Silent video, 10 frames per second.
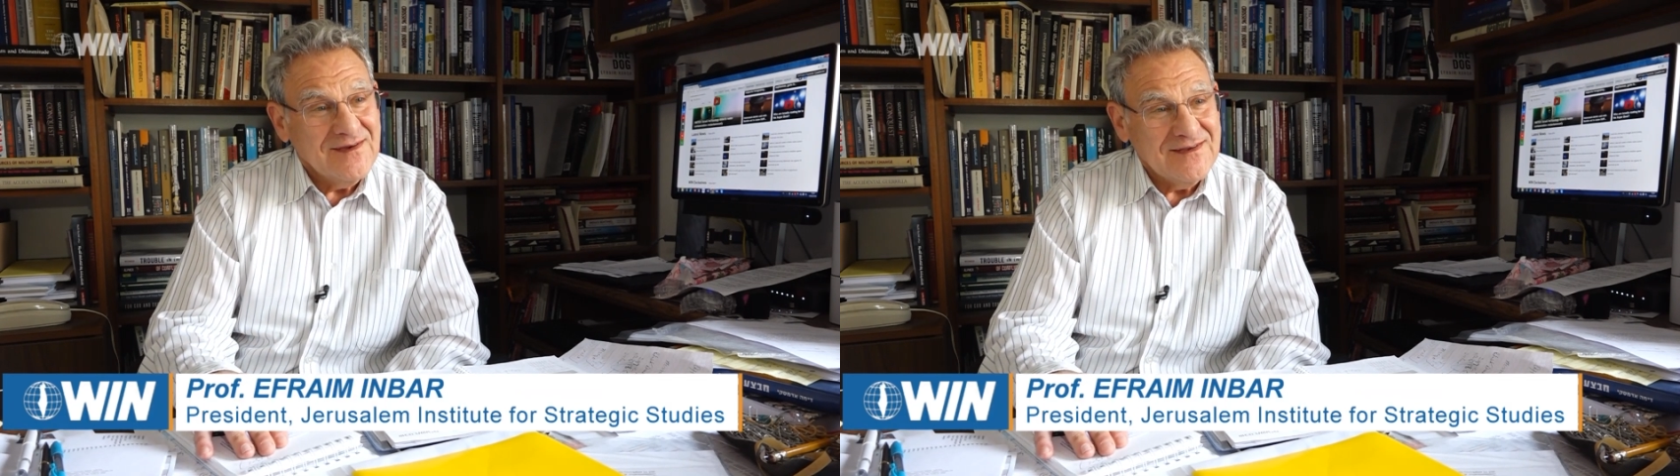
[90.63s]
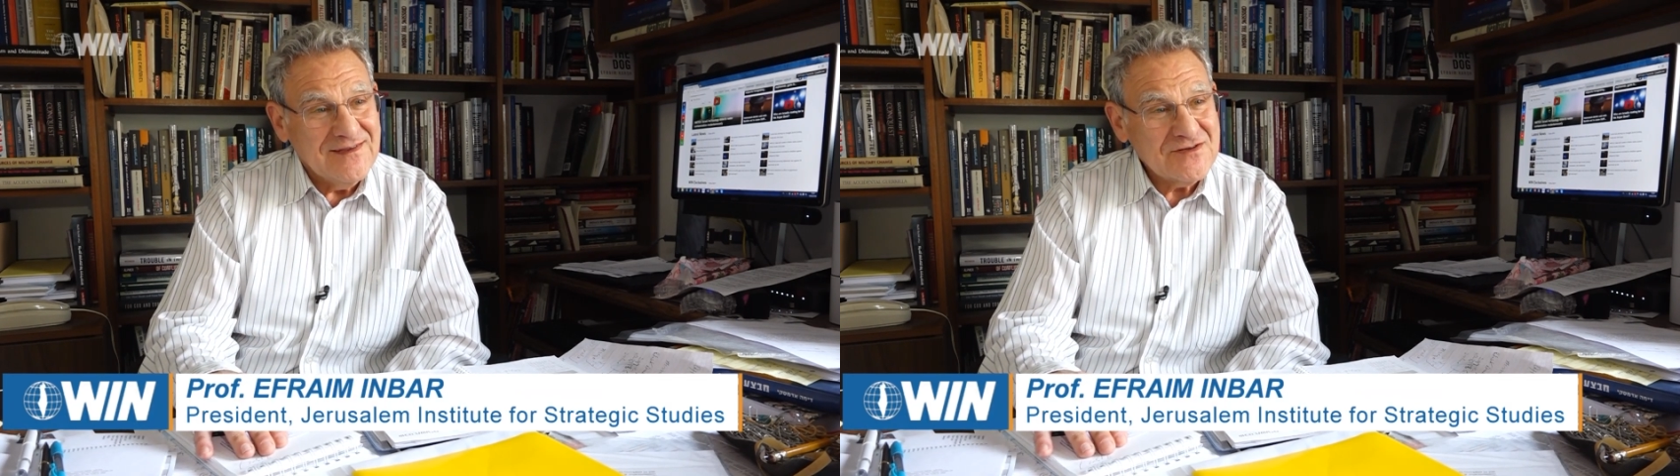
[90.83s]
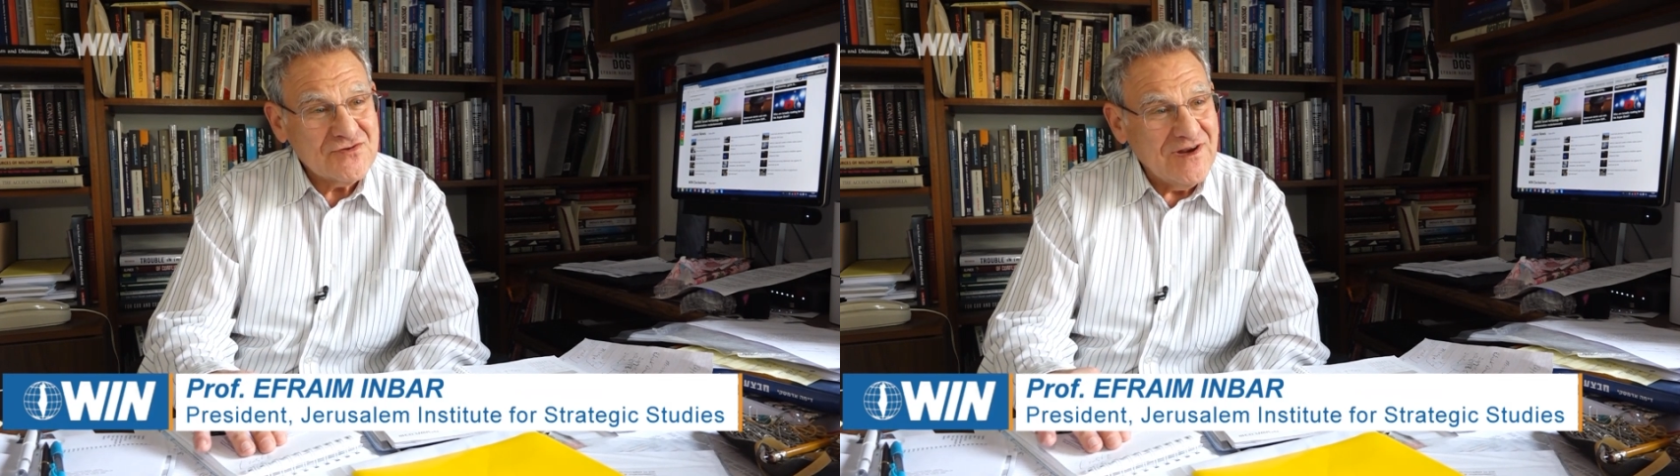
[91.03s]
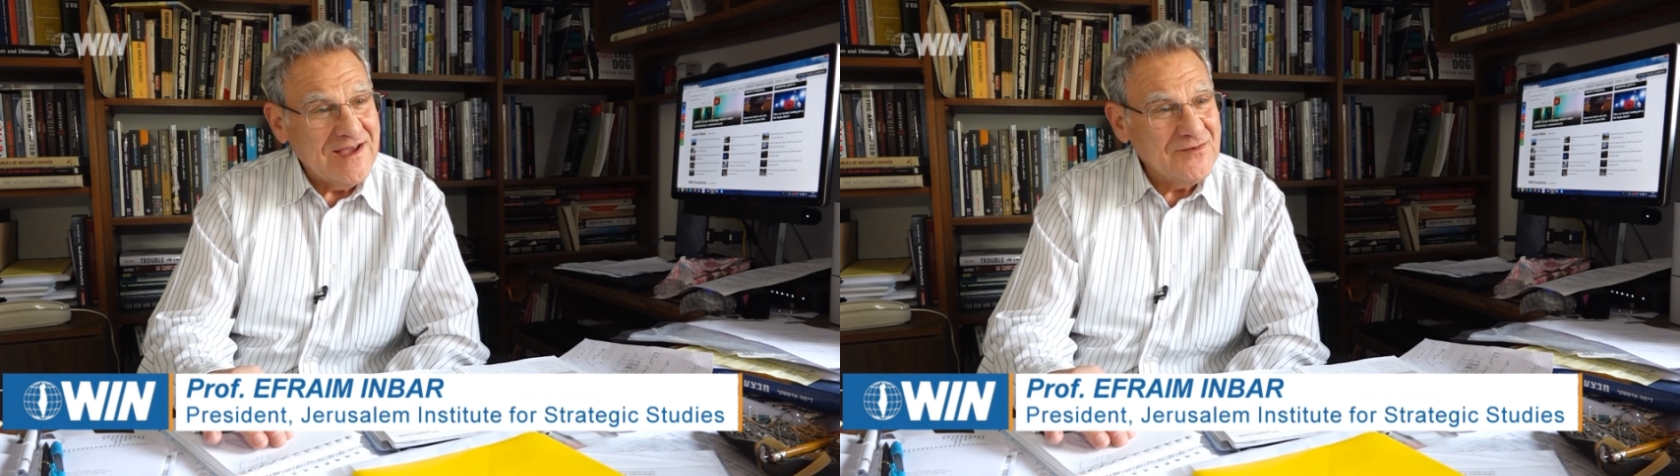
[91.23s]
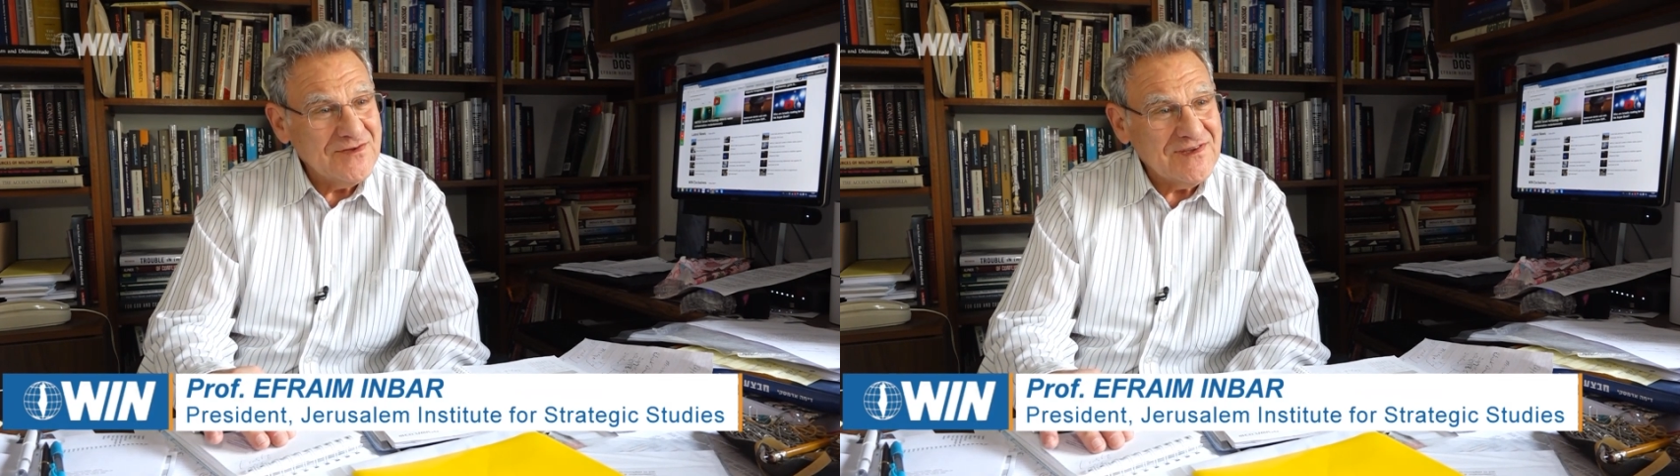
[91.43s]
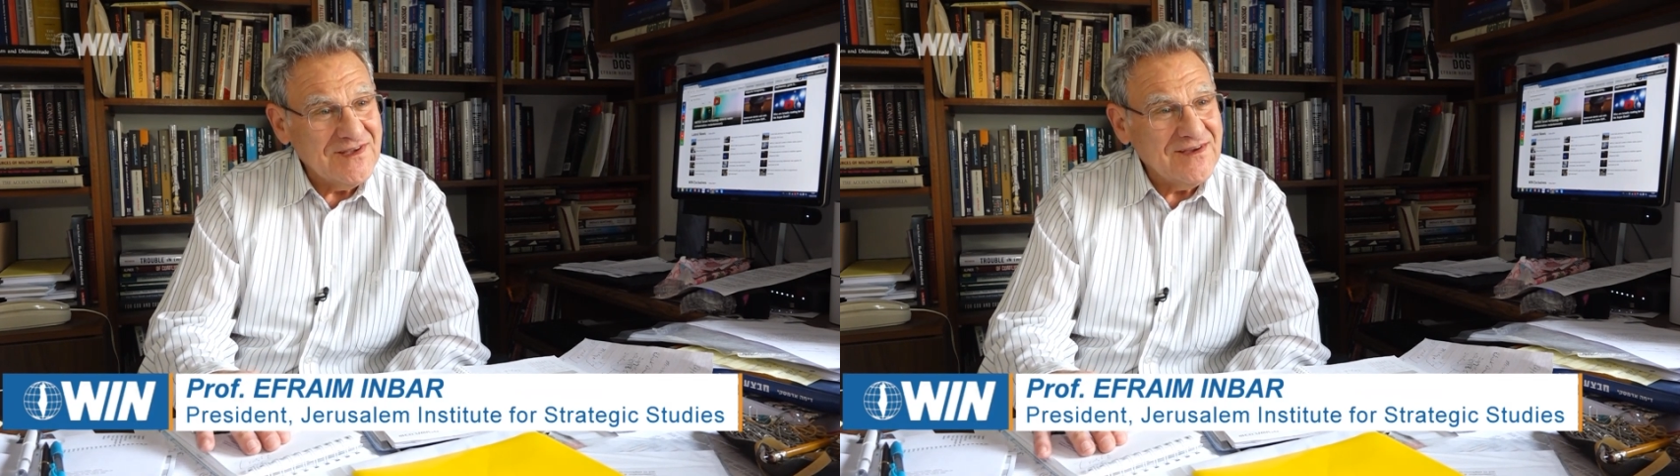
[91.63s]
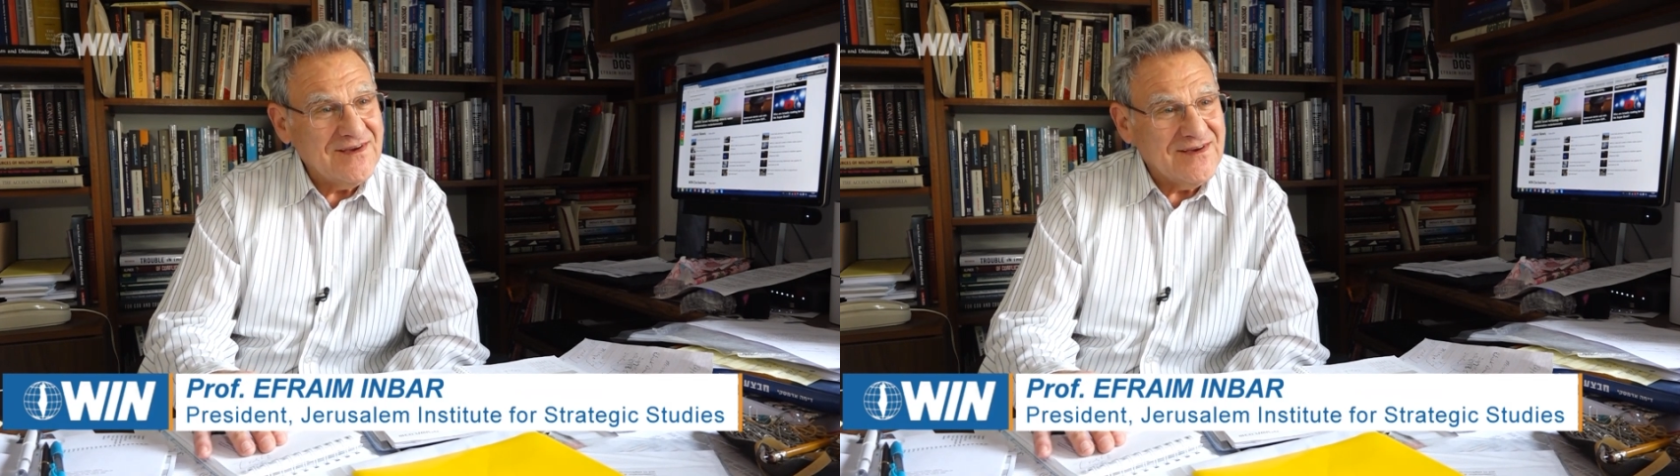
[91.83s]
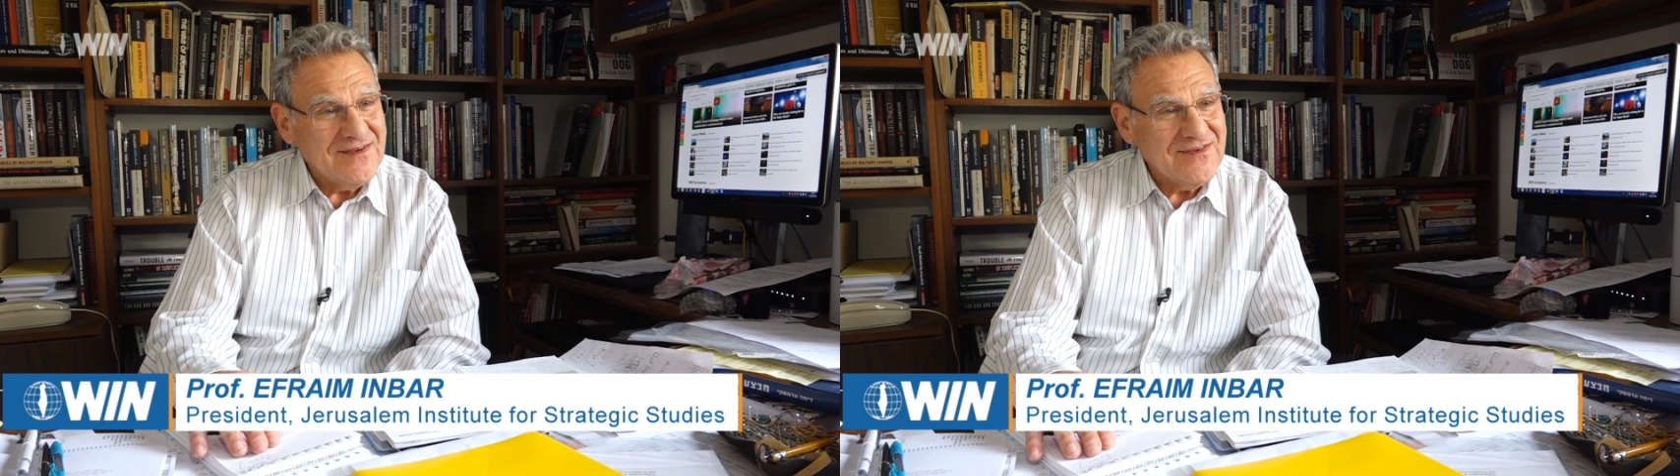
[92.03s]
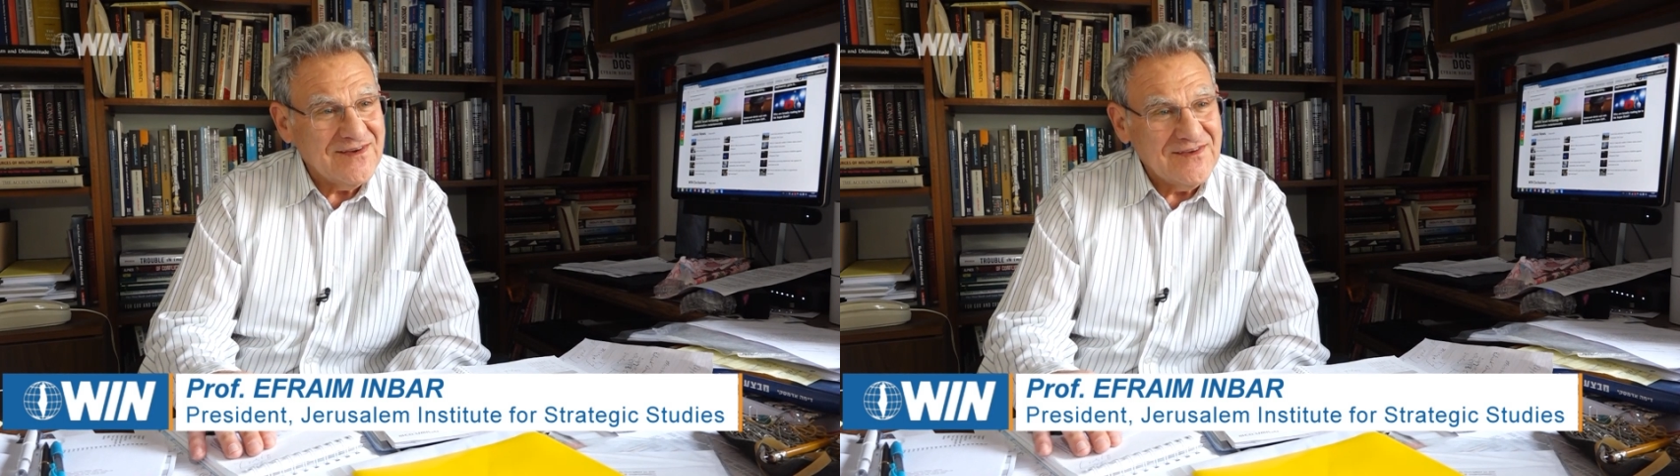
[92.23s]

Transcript: And actually, I don't think there